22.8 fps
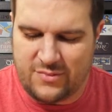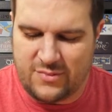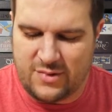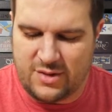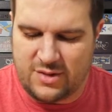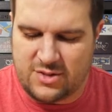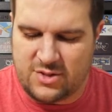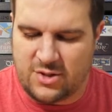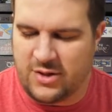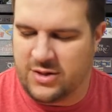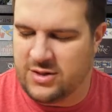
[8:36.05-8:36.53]

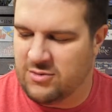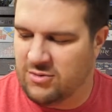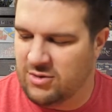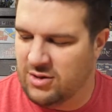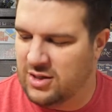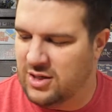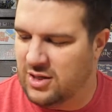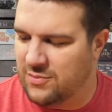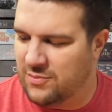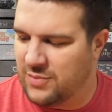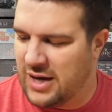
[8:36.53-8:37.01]
So I
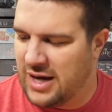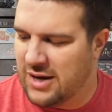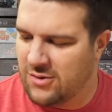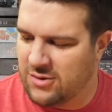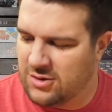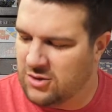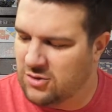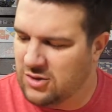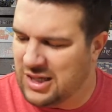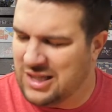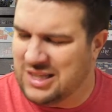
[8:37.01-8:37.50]
really didn't buy one.
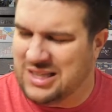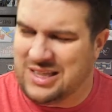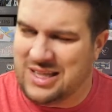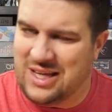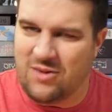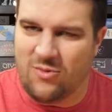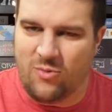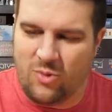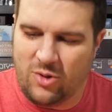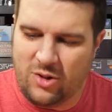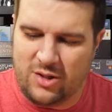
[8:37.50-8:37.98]
You can
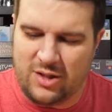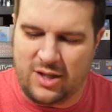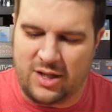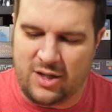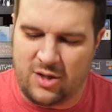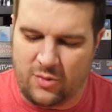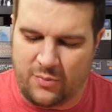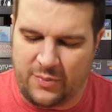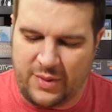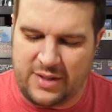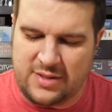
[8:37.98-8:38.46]
get one.
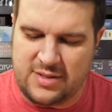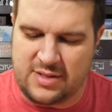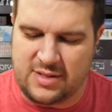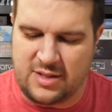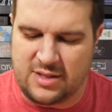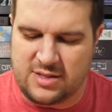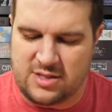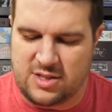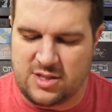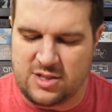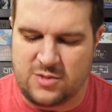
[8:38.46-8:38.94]

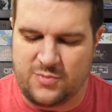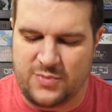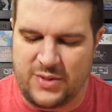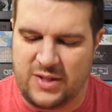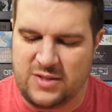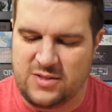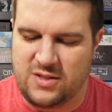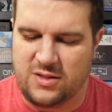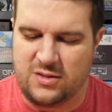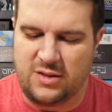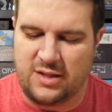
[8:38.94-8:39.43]
It's just
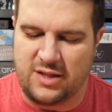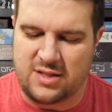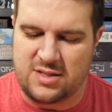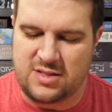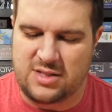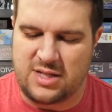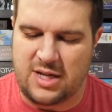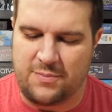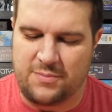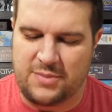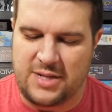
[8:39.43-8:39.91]
basically a
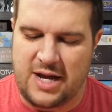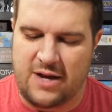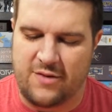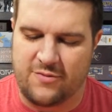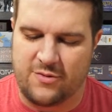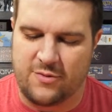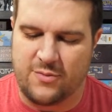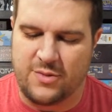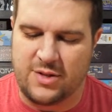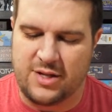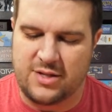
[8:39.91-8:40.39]
step down
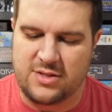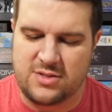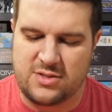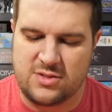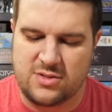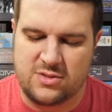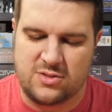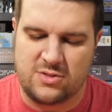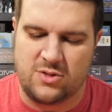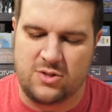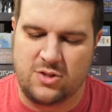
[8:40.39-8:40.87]
from this.
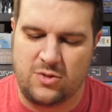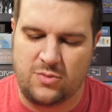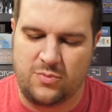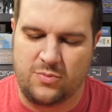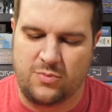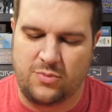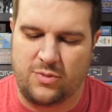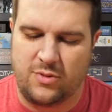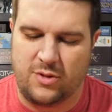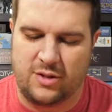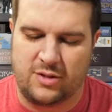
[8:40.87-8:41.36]
So you
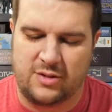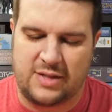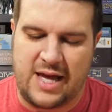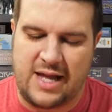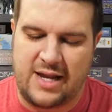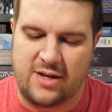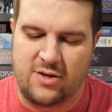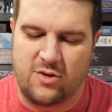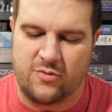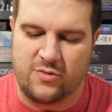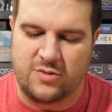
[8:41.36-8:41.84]
plug that
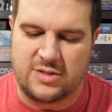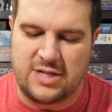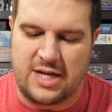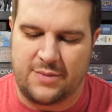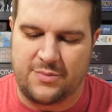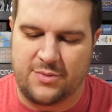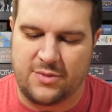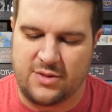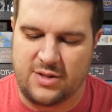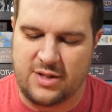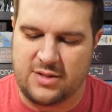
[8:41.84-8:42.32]
in over
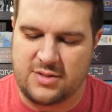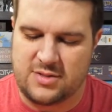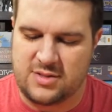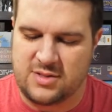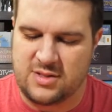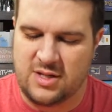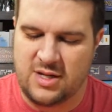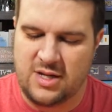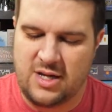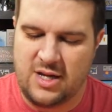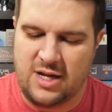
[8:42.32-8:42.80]
top of this,
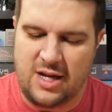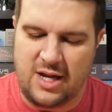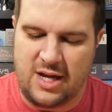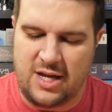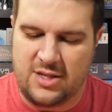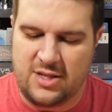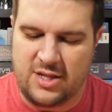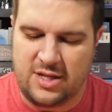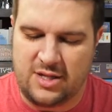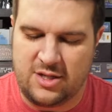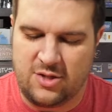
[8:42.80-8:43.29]

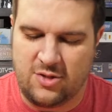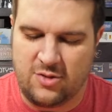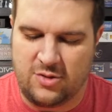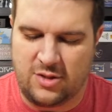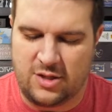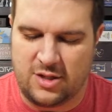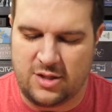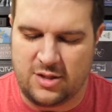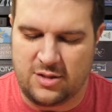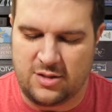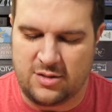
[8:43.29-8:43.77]
and then you
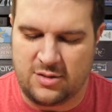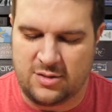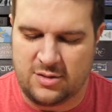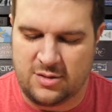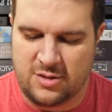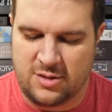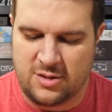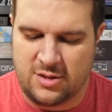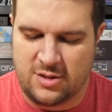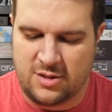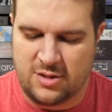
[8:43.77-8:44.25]
can
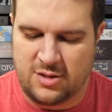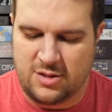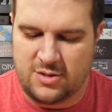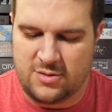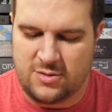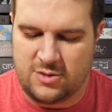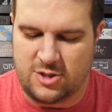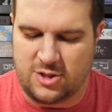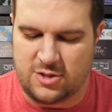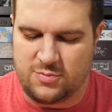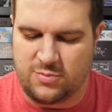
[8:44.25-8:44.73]

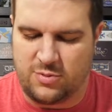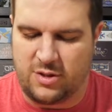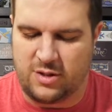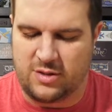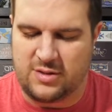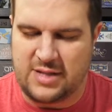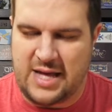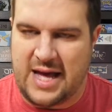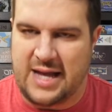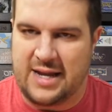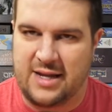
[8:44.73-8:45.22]
just plug
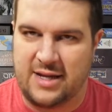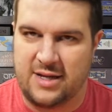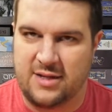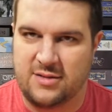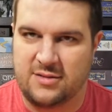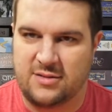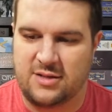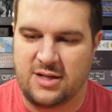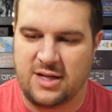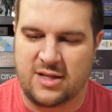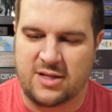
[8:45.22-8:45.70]
that
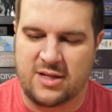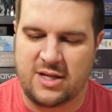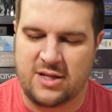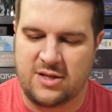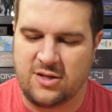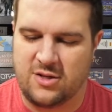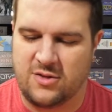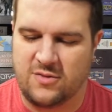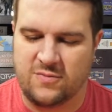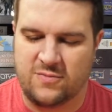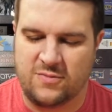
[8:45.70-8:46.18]
in, and then
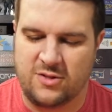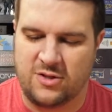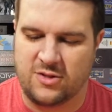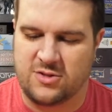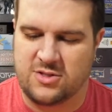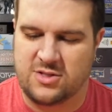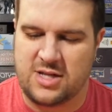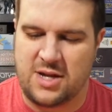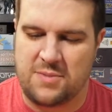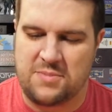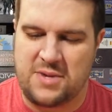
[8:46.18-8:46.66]
you
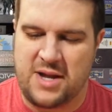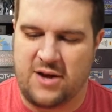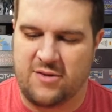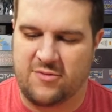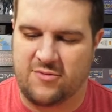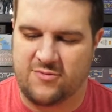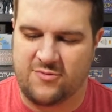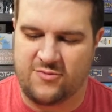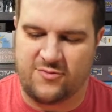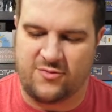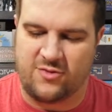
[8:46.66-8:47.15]
step down
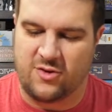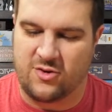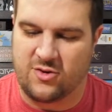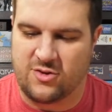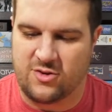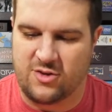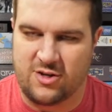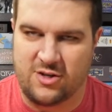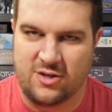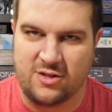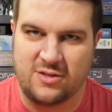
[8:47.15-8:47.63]

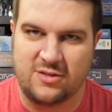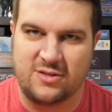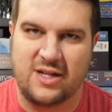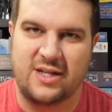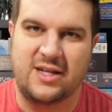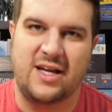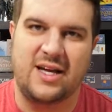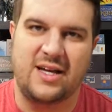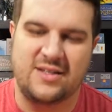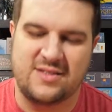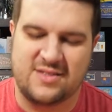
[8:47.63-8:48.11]
further, I
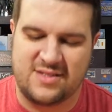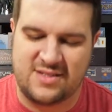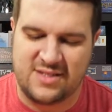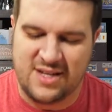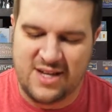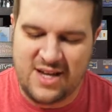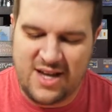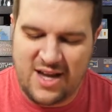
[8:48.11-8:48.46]
guess.